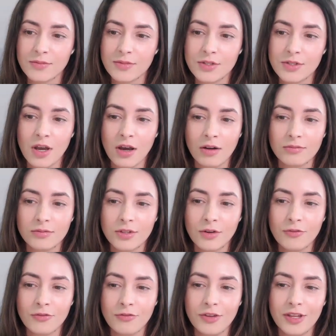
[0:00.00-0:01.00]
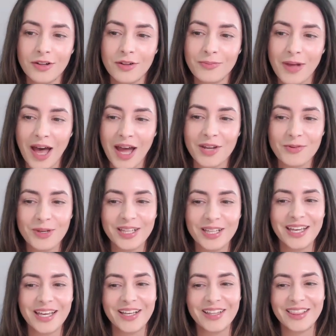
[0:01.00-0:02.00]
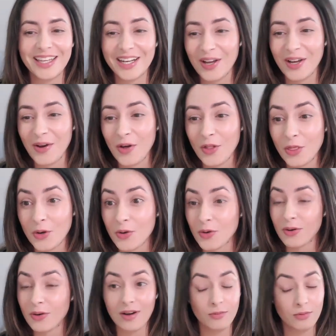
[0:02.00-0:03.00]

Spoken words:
So don't feel bad if we didn't go through.